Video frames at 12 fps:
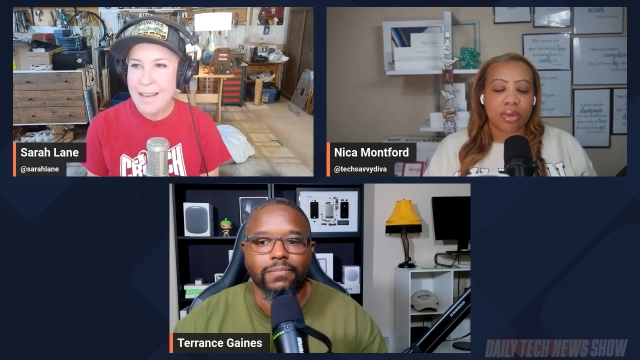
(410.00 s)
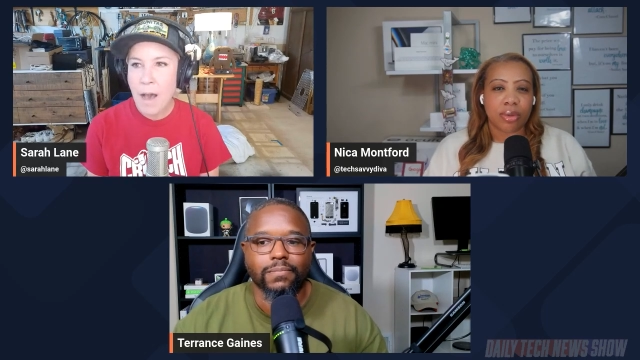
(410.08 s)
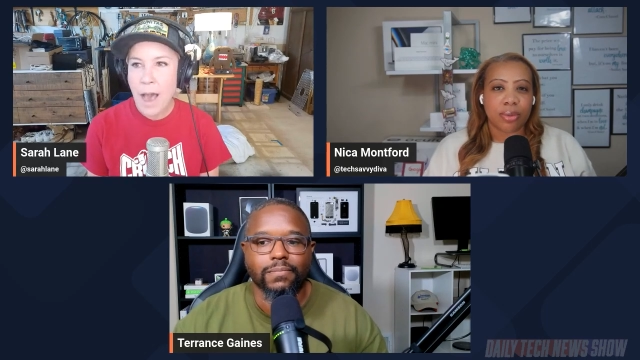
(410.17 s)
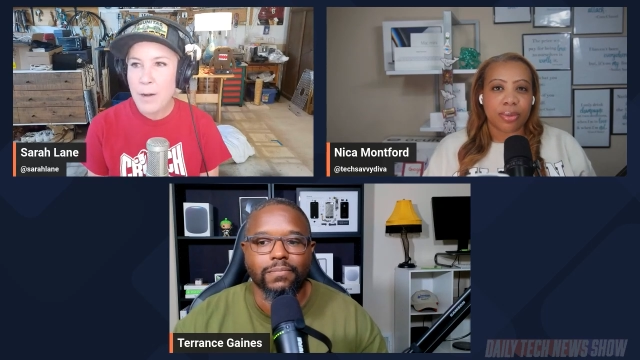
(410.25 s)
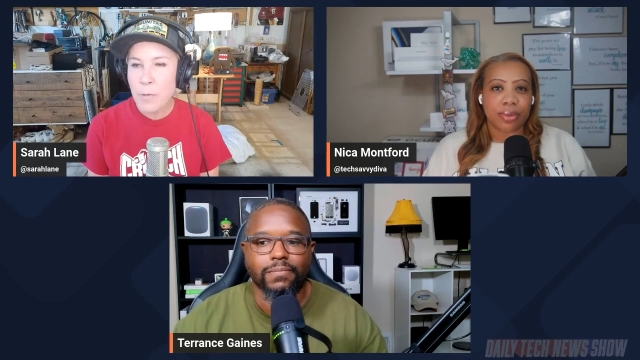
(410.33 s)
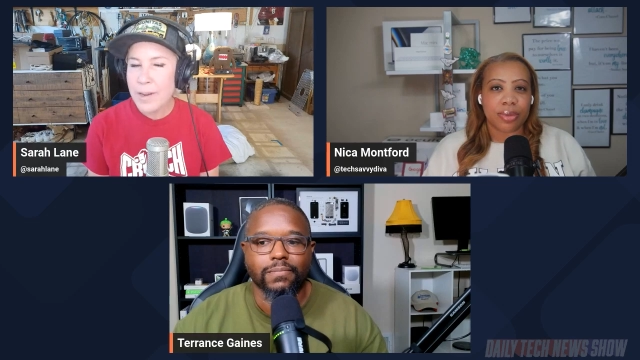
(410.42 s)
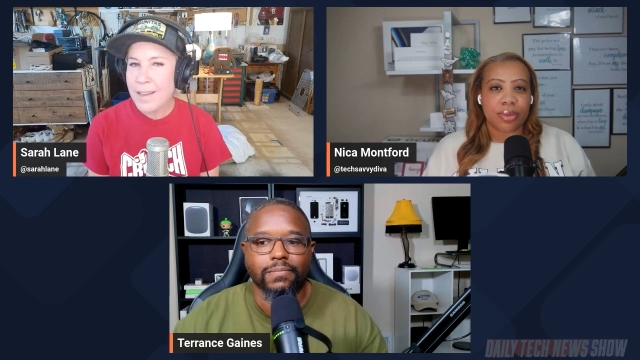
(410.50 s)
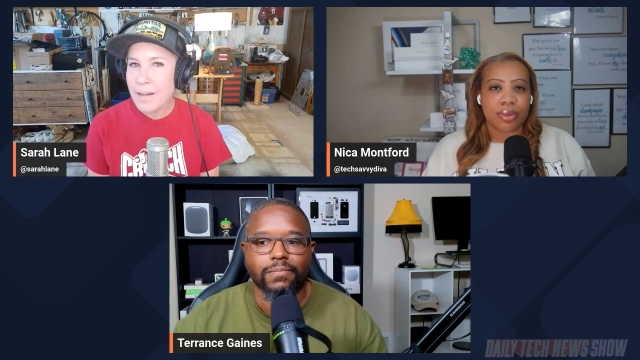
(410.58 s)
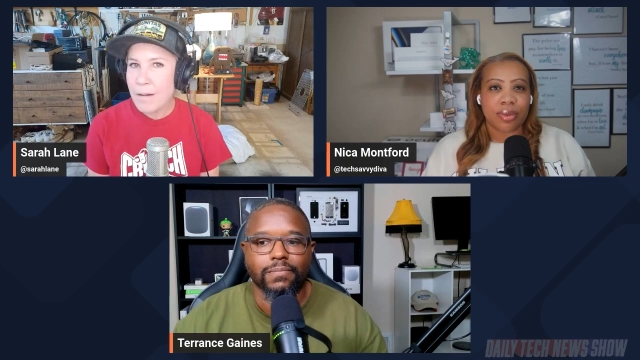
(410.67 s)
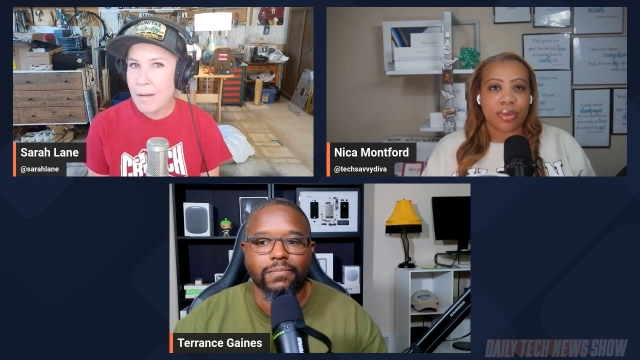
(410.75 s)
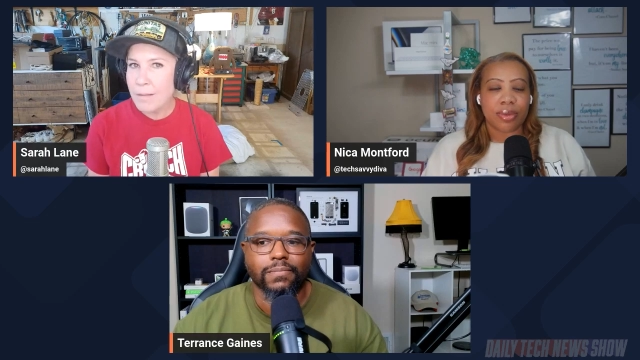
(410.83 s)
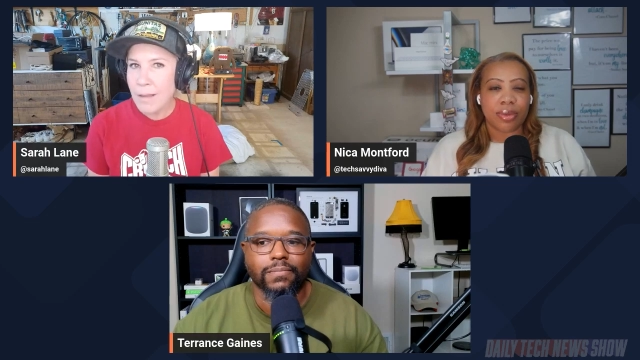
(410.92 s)
Speaker 1: I don't hear a
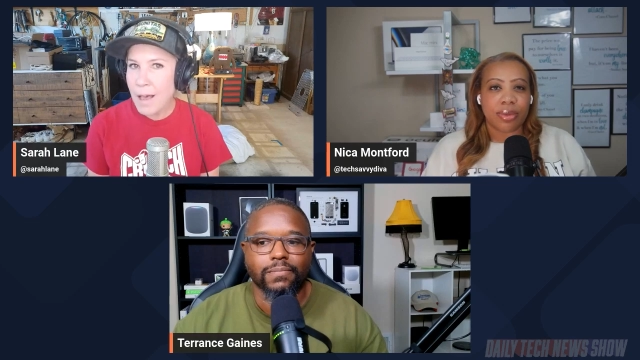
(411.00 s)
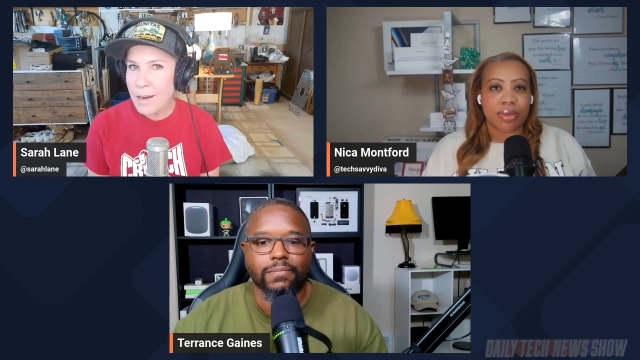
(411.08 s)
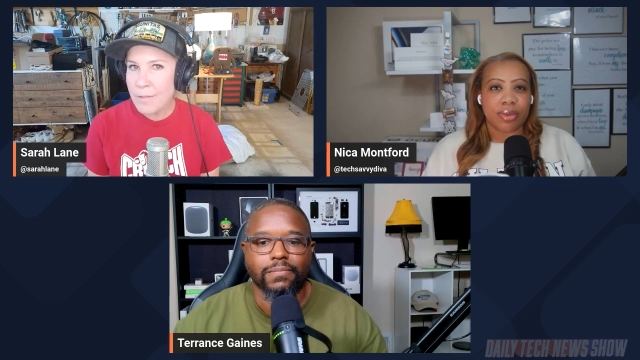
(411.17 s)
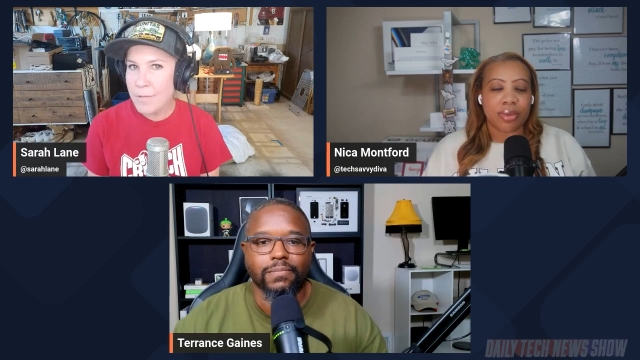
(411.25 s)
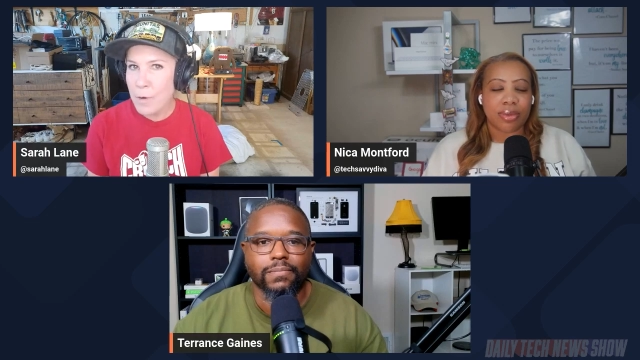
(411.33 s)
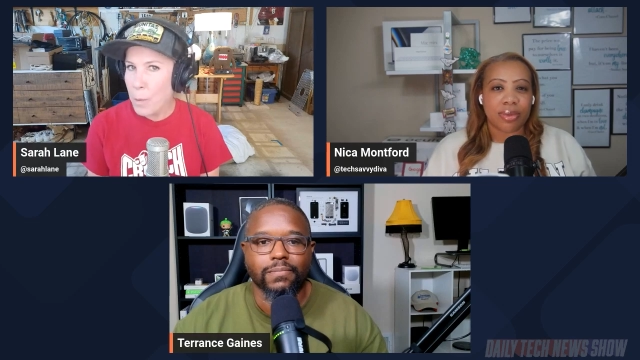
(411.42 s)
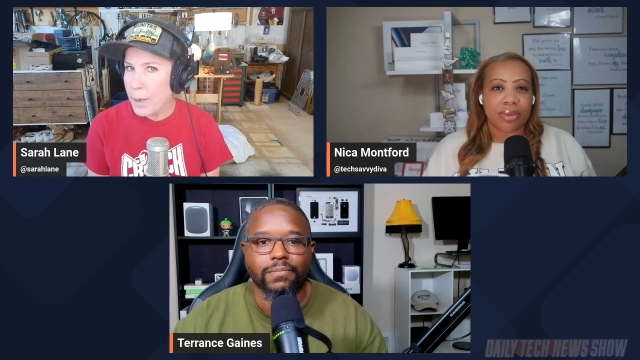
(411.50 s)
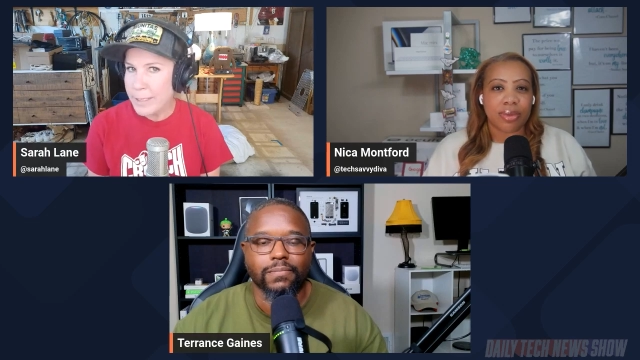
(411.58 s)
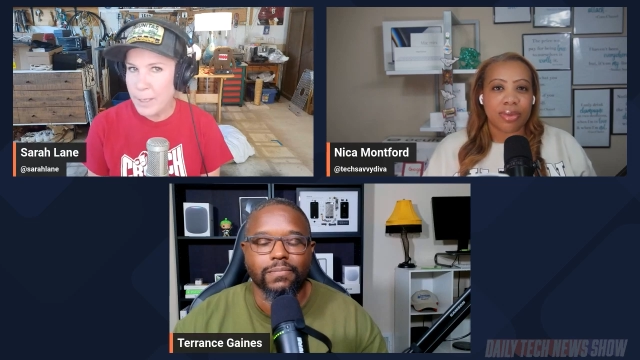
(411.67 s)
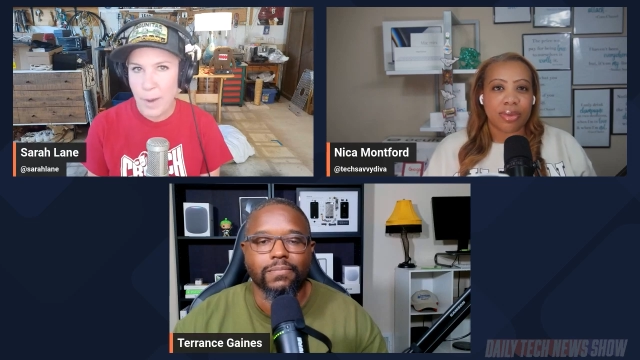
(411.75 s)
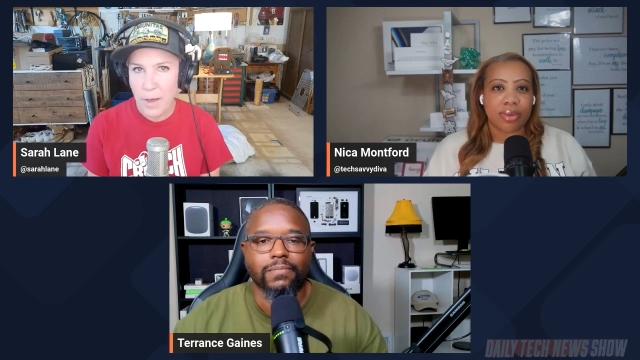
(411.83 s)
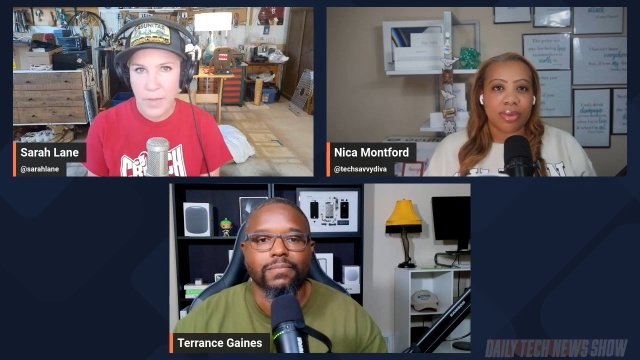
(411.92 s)
lot of noise
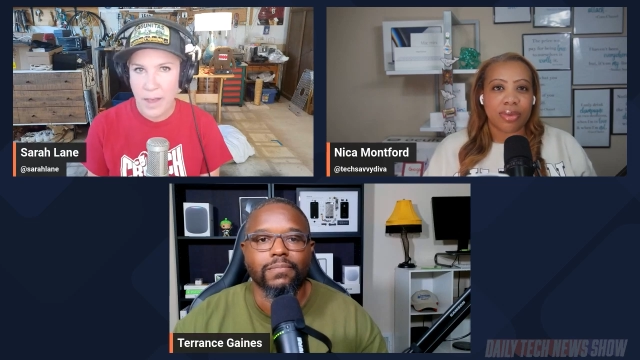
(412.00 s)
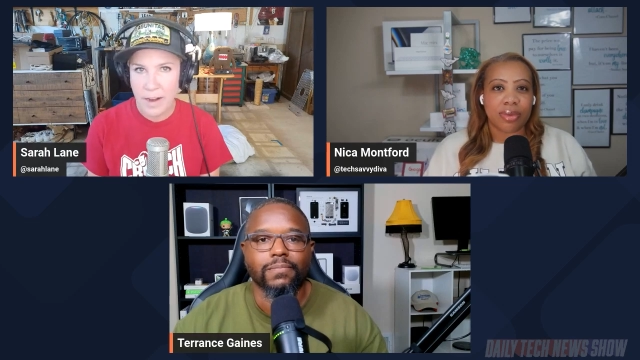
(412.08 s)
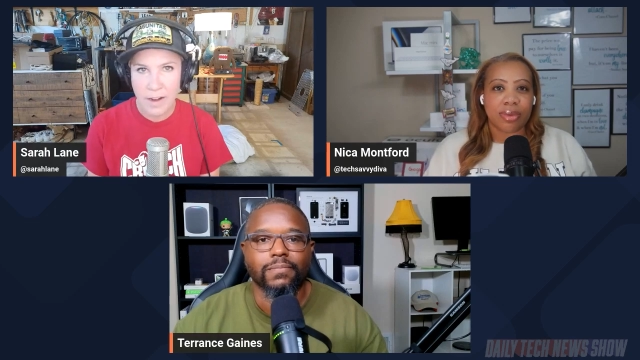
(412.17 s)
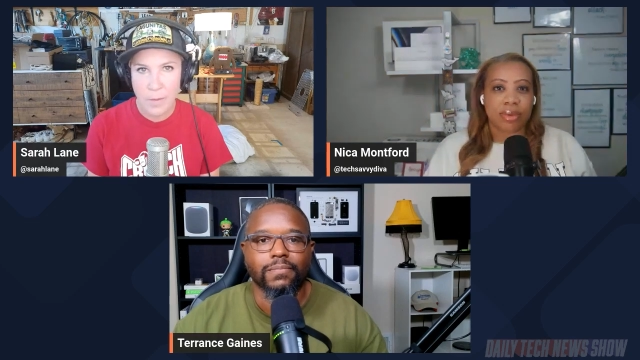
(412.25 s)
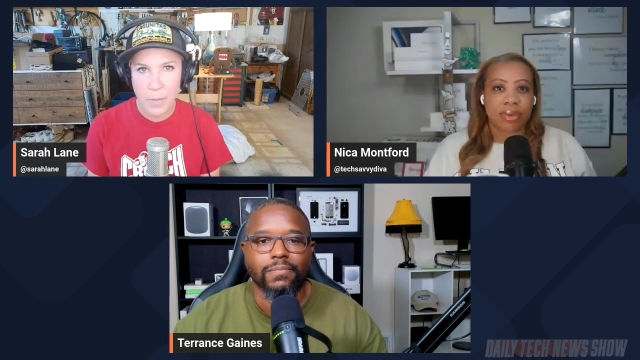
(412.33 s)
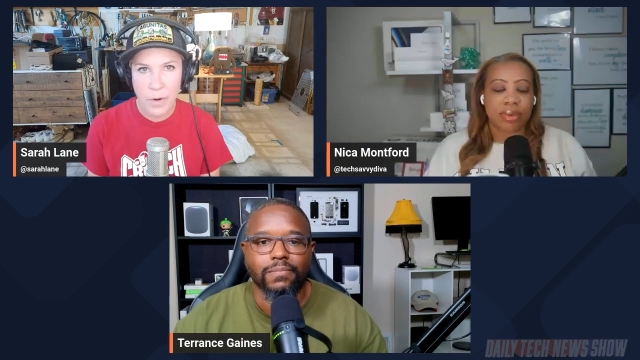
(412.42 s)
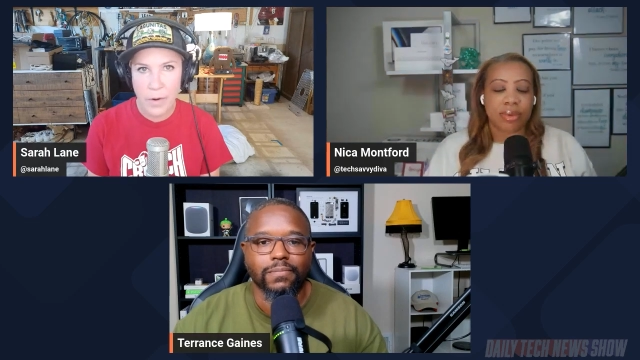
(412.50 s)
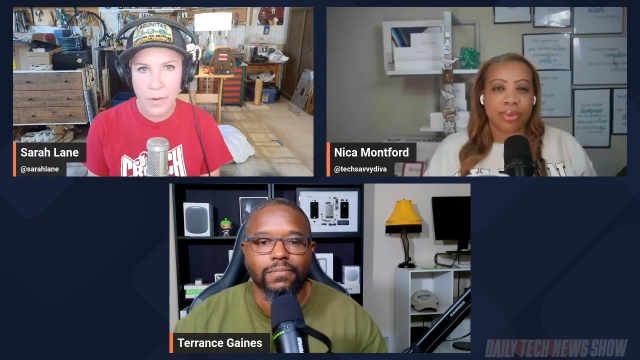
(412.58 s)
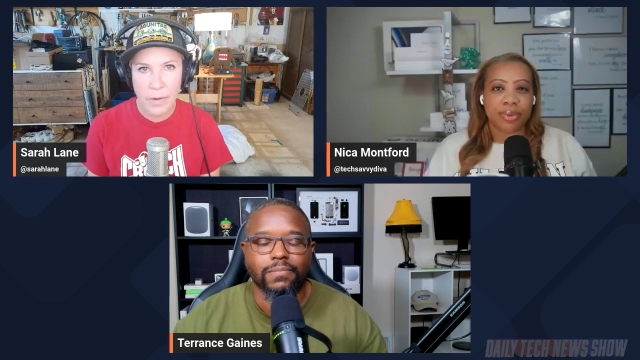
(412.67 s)
about that anymore.